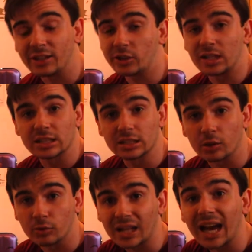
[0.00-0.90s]
gonna slow
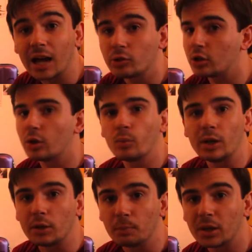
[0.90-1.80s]
you down, you know where
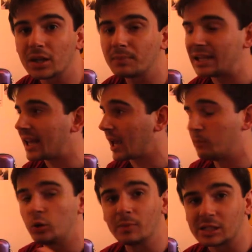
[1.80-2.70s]
to put them, they take up
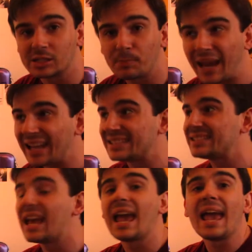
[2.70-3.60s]
too much space,
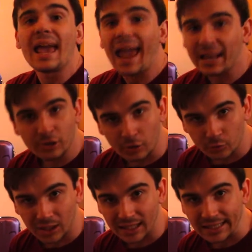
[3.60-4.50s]
and you don't
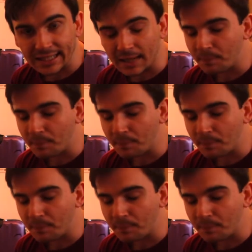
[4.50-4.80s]
really need them.